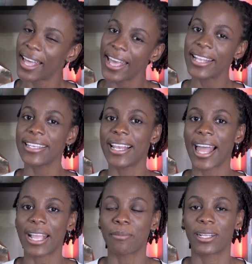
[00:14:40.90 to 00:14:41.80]
hit the
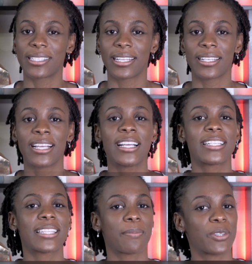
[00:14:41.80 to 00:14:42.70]
like button,
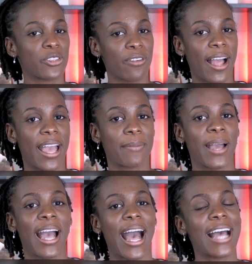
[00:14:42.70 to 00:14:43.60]
subscribe,
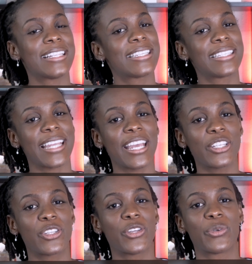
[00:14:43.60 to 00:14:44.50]
and stay
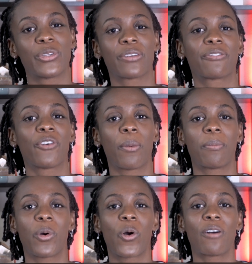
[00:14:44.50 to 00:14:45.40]
tuned for
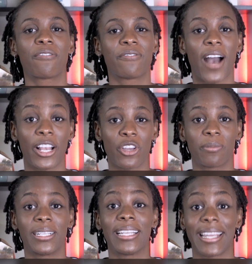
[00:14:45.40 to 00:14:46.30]
more
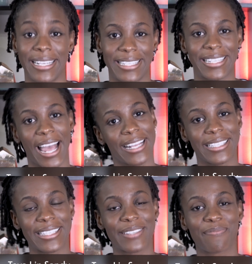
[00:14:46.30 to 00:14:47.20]
valuable
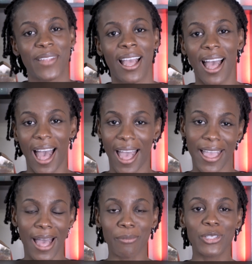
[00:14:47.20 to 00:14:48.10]
insights. I
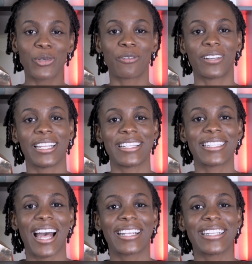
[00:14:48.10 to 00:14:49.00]
am Tovalyn
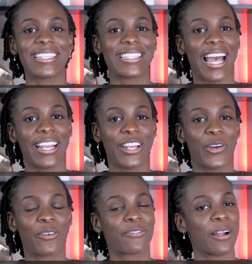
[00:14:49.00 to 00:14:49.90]
Sandy signing
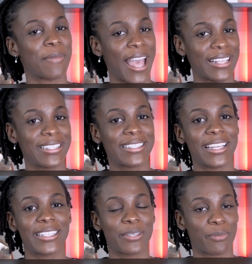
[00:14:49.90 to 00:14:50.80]
off from
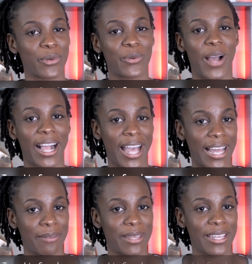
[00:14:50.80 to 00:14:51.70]
EstatePro
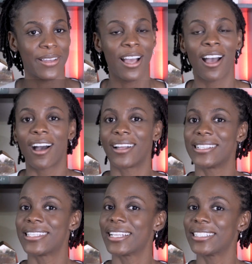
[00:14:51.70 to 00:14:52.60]
Academy.
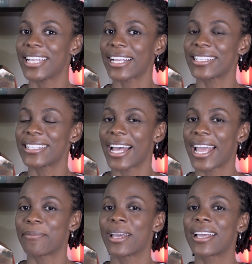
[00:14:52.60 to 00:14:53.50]
Until next
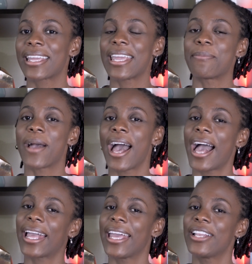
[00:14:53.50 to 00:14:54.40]
time, keep
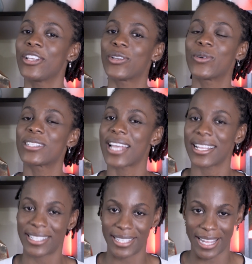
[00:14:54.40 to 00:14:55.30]
hacking those
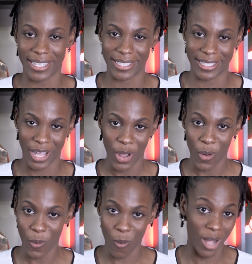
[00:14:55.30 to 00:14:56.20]
estates
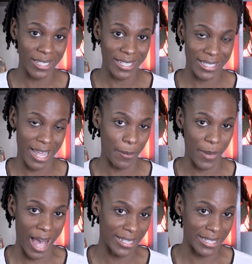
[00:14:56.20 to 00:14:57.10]
one step
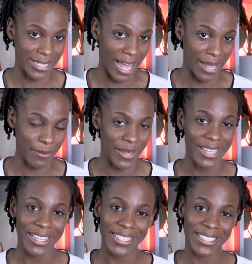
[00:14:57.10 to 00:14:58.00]
at a time.
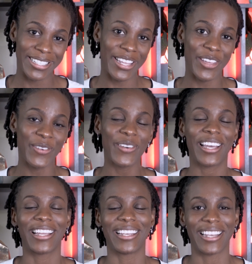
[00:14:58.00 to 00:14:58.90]
See you
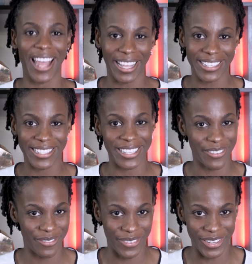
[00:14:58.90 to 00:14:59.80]
in the next
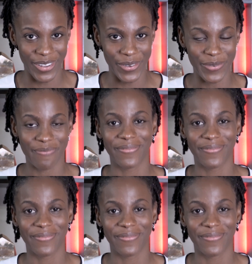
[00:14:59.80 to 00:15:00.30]
video.